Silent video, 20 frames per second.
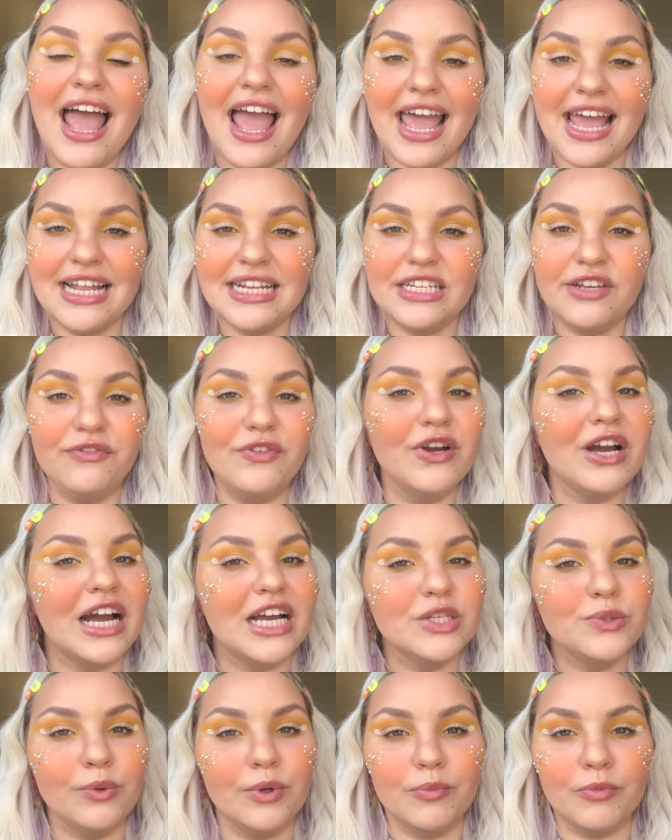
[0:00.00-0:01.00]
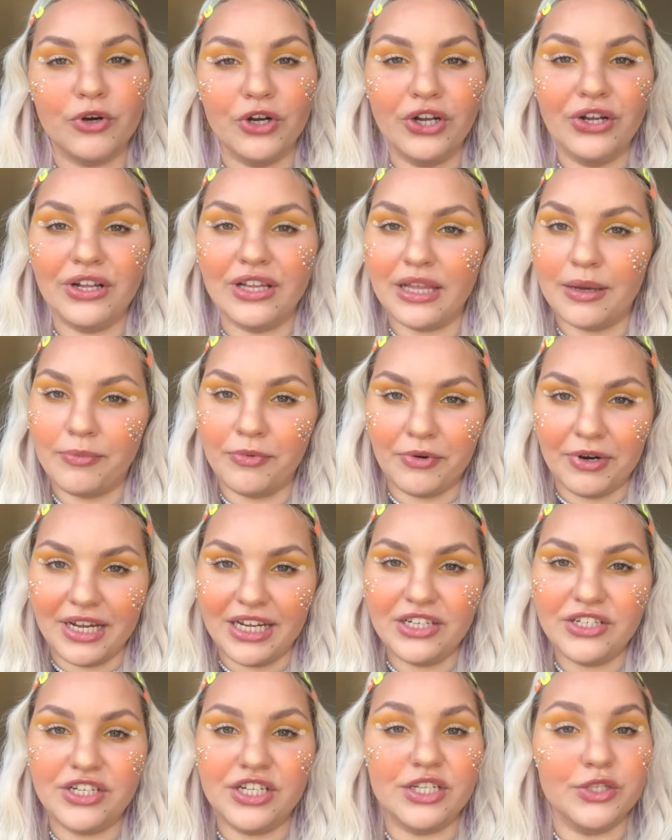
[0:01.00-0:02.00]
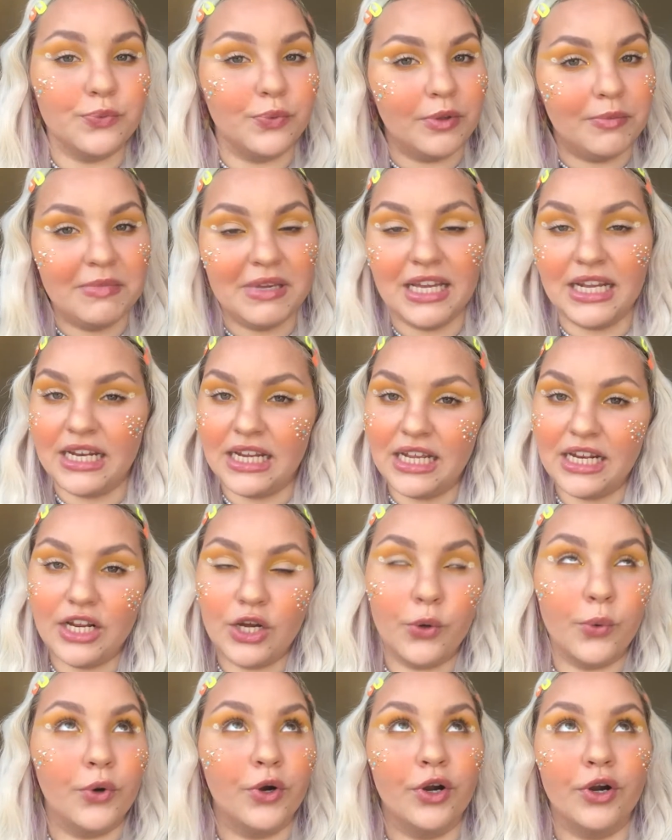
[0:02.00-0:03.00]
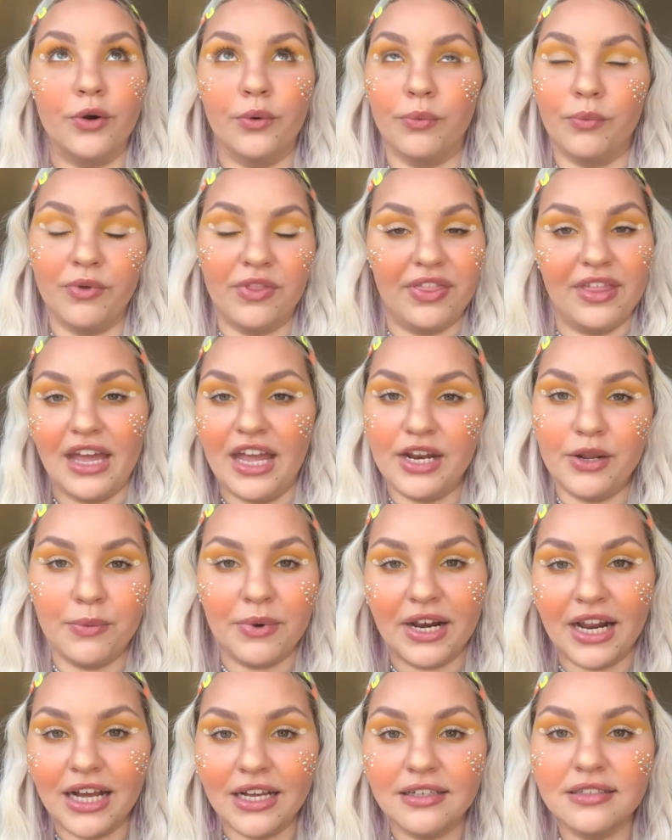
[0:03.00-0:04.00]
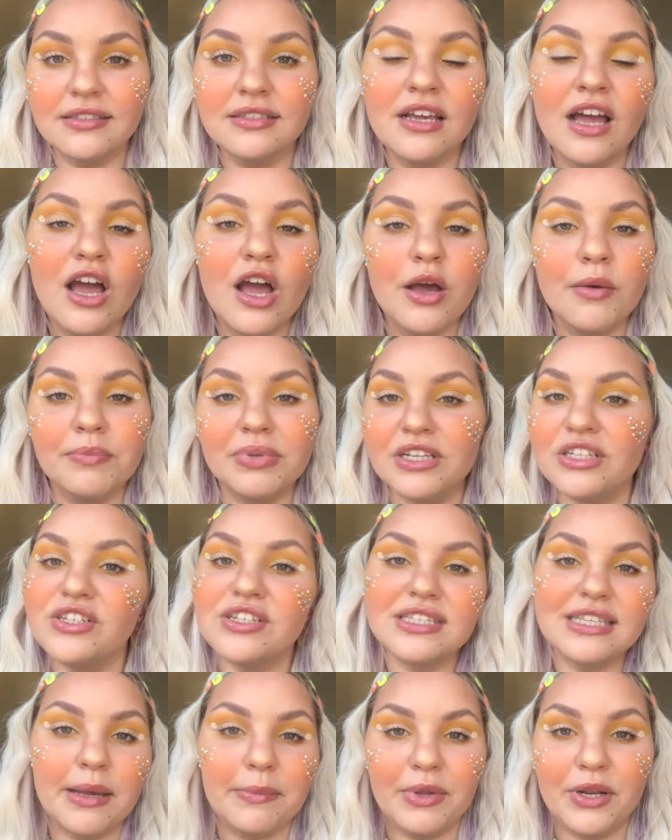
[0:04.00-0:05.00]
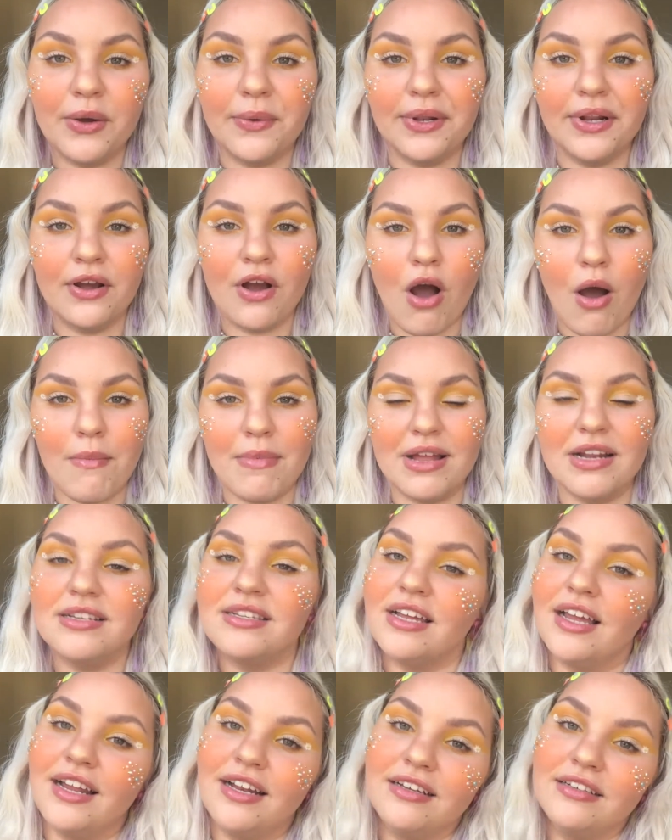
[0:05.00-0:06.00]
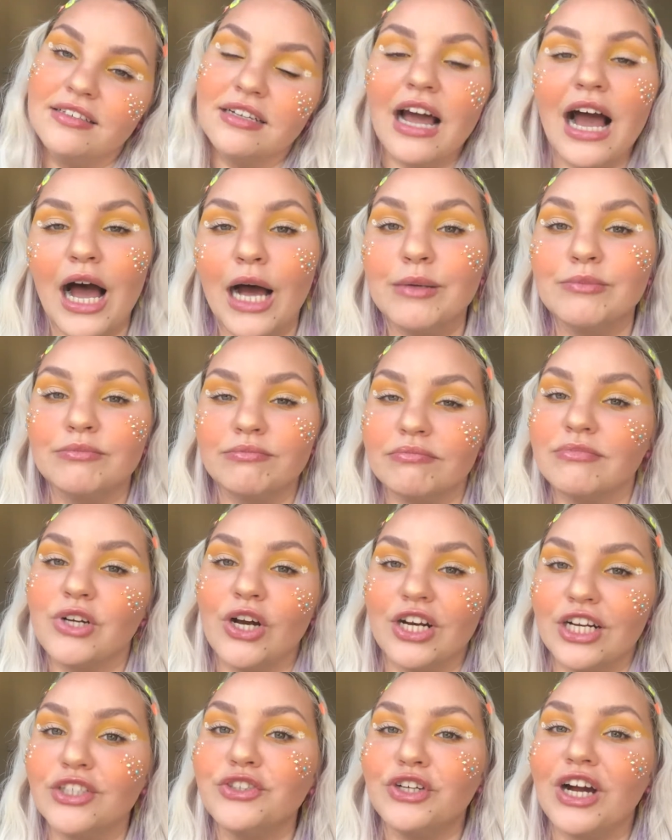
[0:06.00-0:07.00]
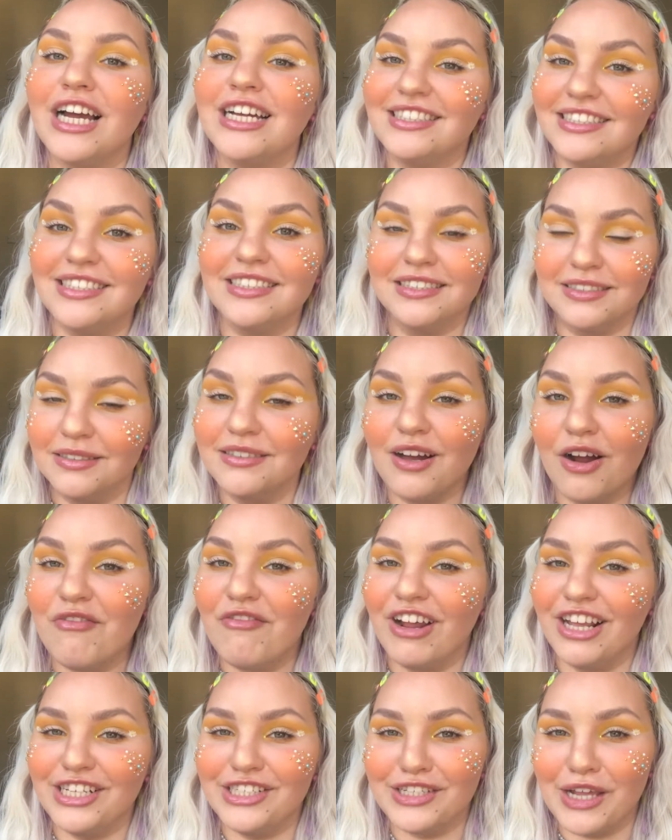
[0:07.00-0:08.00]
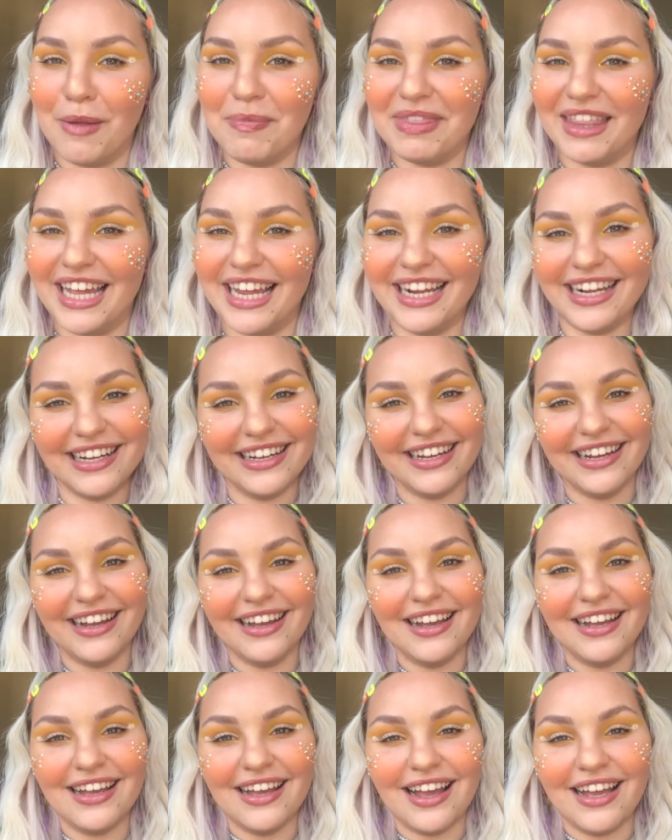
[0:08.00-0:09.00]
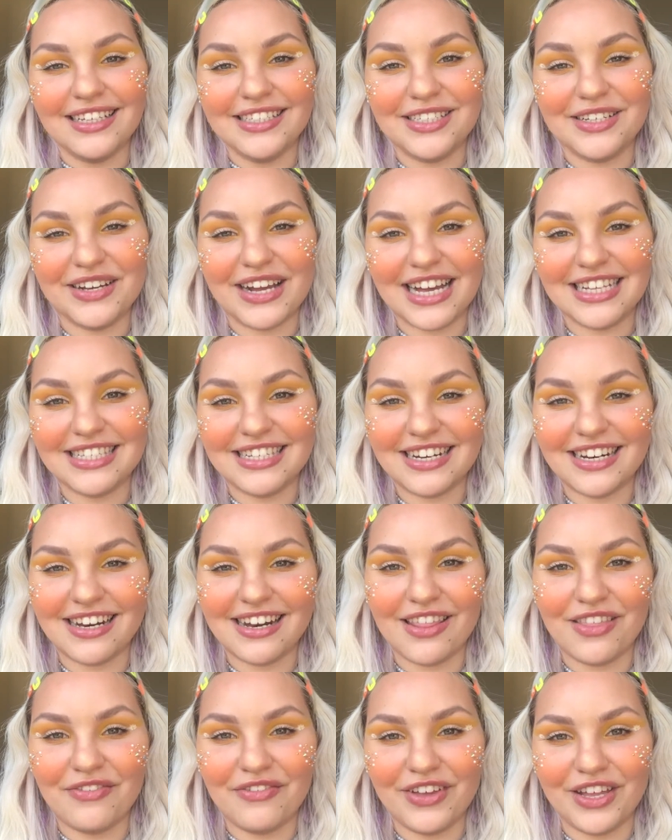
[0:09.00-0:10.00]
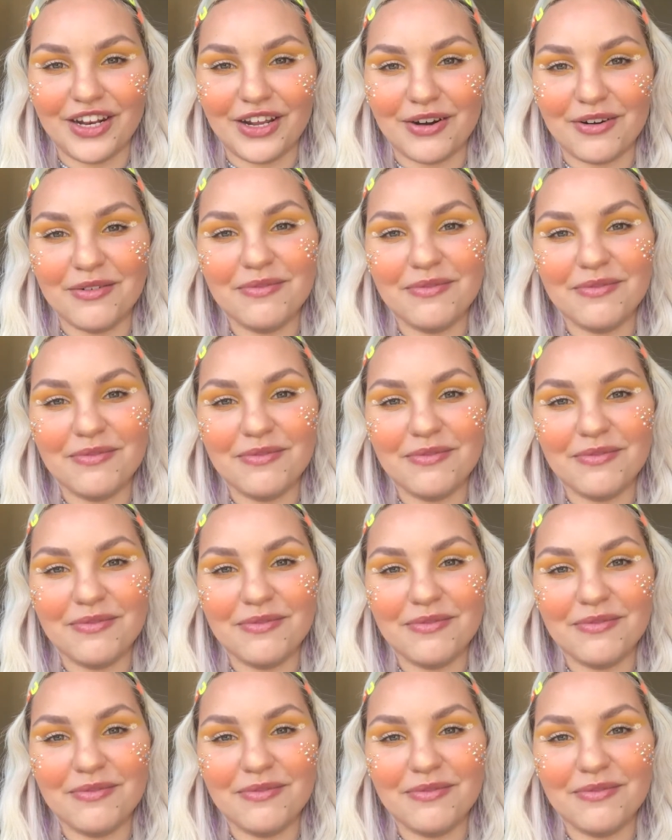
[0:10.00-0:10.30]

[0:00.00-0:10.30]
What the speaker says: And if you guys want more collaborations with me and Nina or with anyone else, please just let me know in the comments and I'm gonna try to arrange something. See you guys in another video.